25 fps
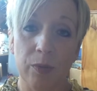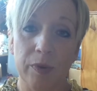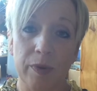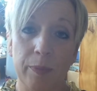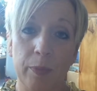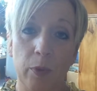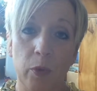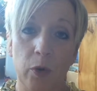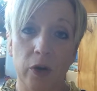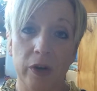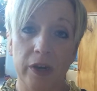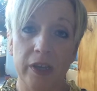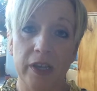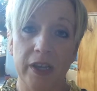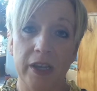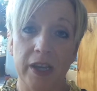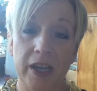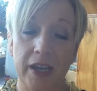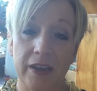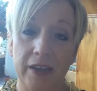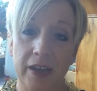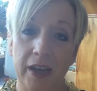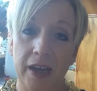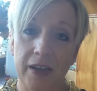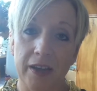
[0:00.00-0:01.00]
reported
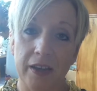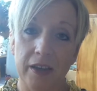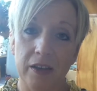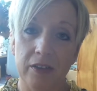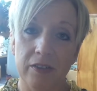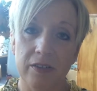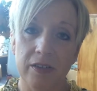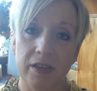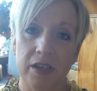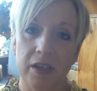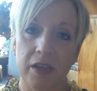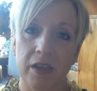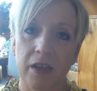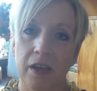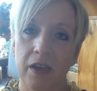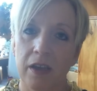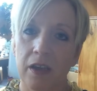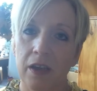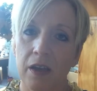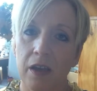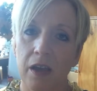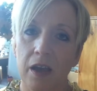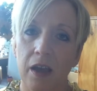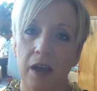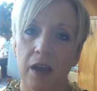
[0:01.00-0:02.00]
and not guilty?
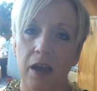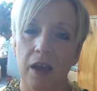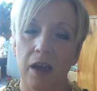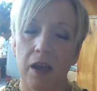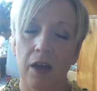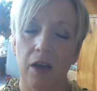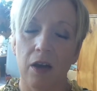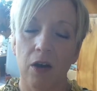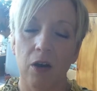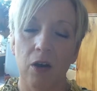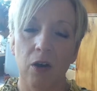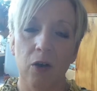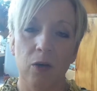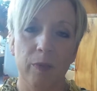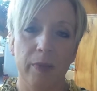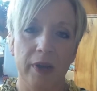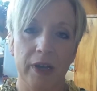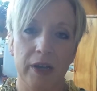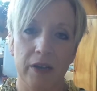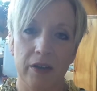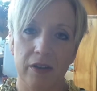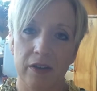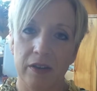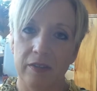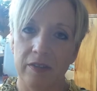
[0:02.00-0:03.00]
Oh my
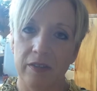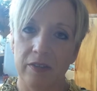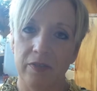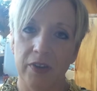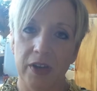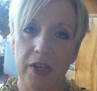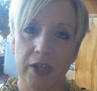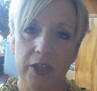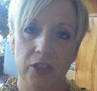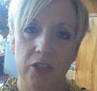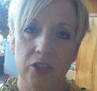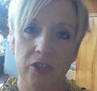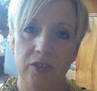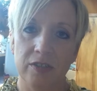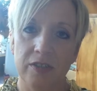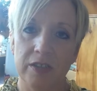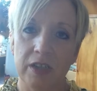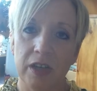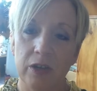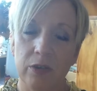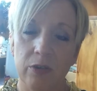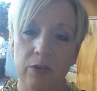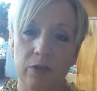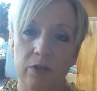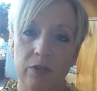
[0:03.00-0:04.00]
goodness, if I could just
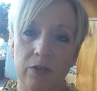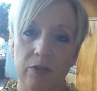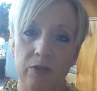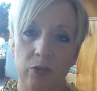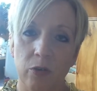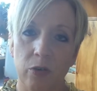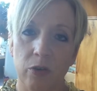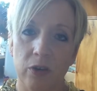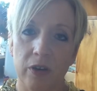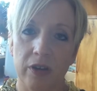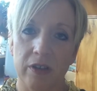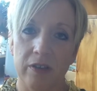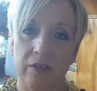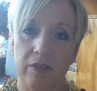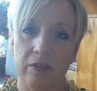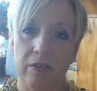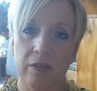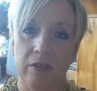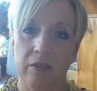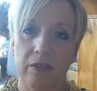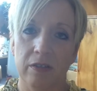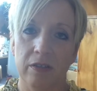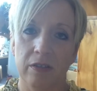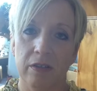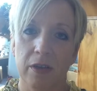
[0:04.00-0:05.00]
tell you the stories.
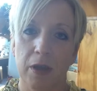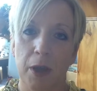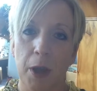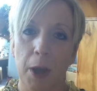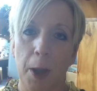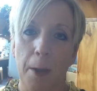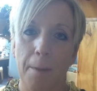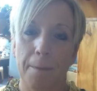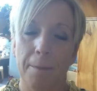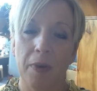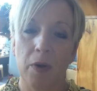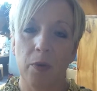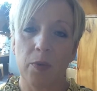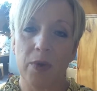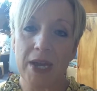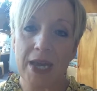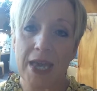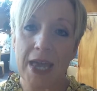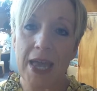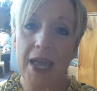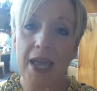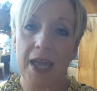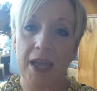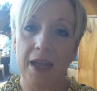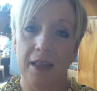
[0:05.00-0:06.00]
But we
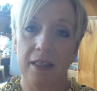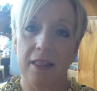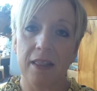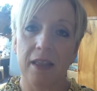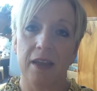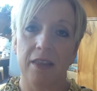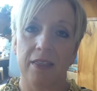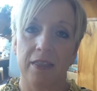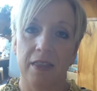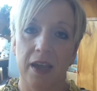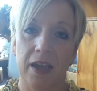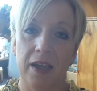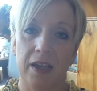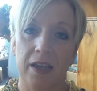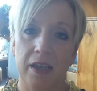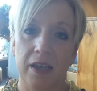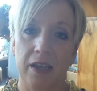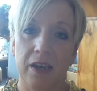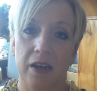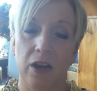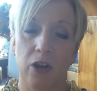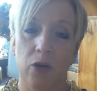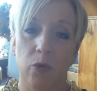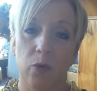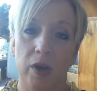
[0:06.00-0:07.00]
can't let that get
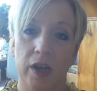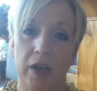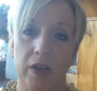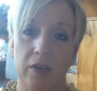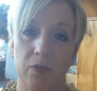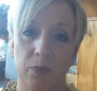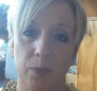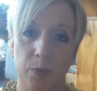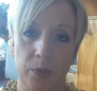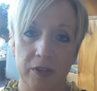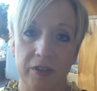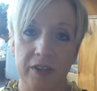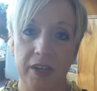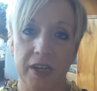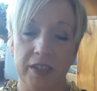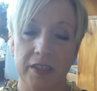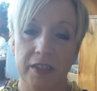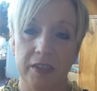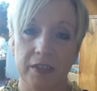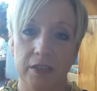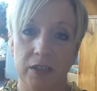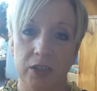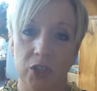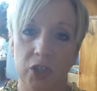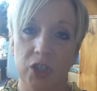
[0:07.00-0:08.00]
in our way of
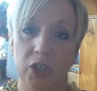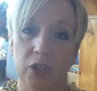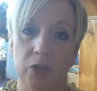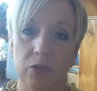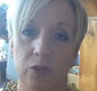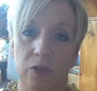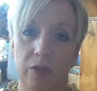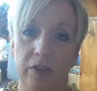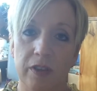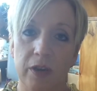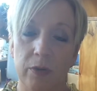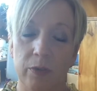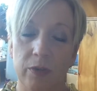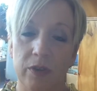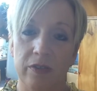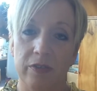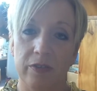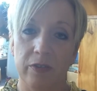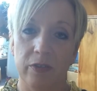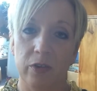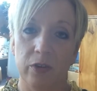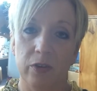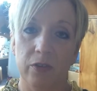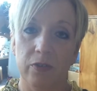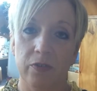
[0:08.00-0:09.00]
protecting the children that we
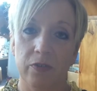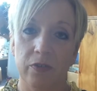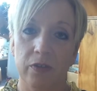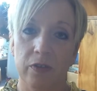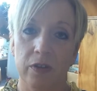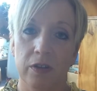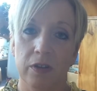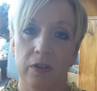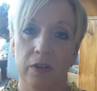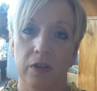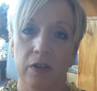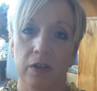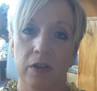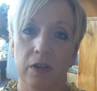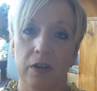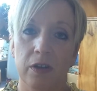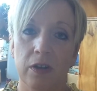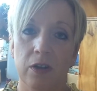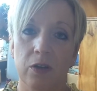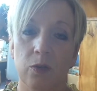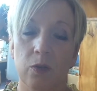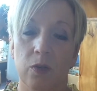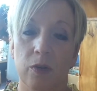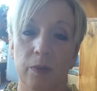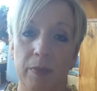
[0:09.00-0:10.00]
serve.
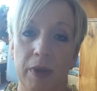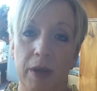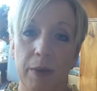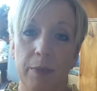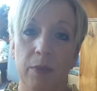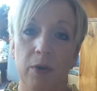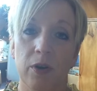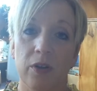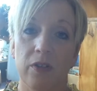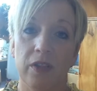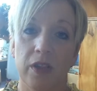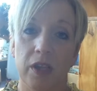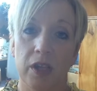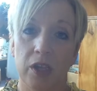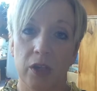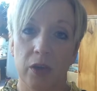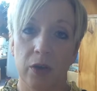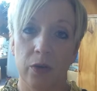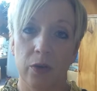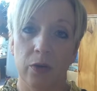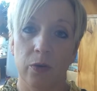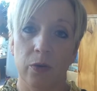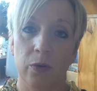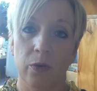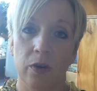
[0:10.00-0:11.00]
Remember that
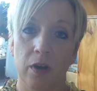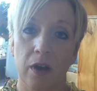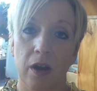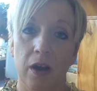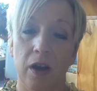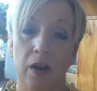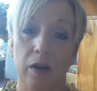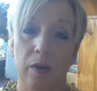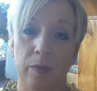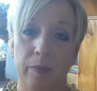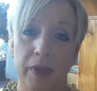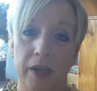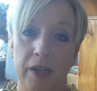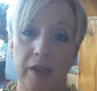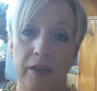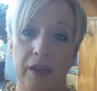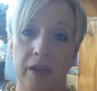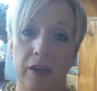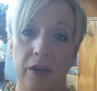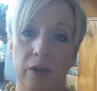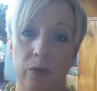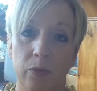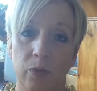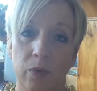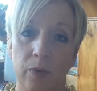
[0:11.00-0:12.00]
you are a
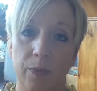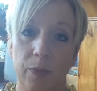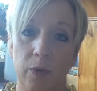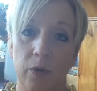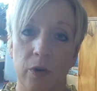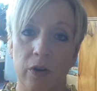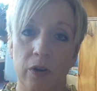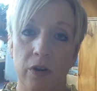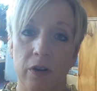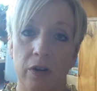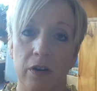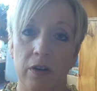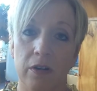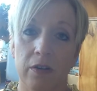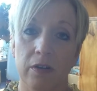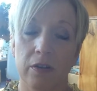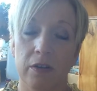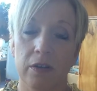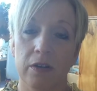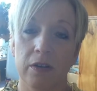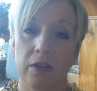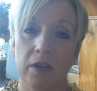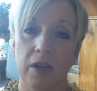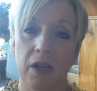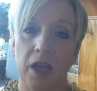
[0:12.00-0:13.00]
mandated reporter.
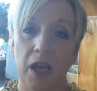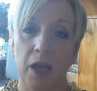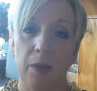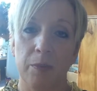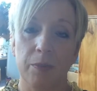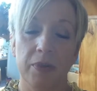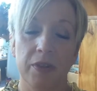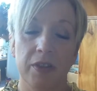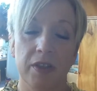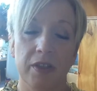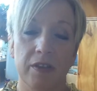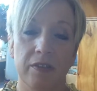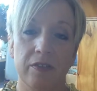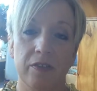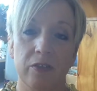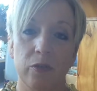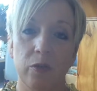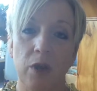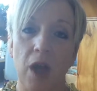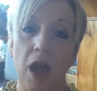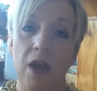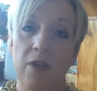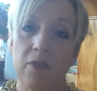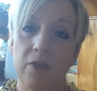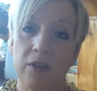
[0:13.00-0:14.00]
And please do
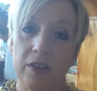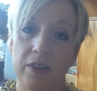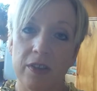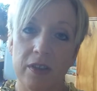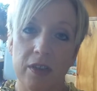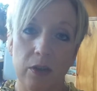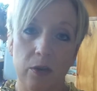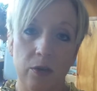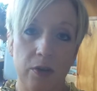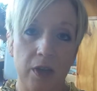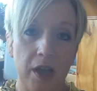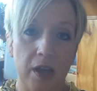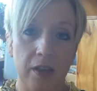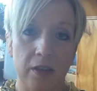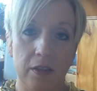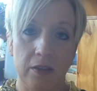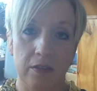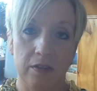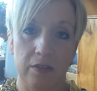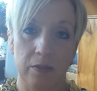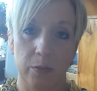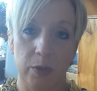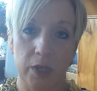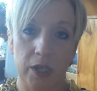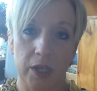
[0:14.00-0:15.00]
everything you can
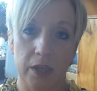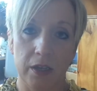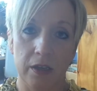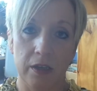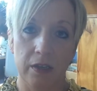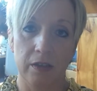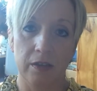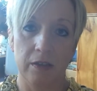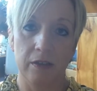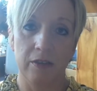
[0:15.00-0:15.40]
this week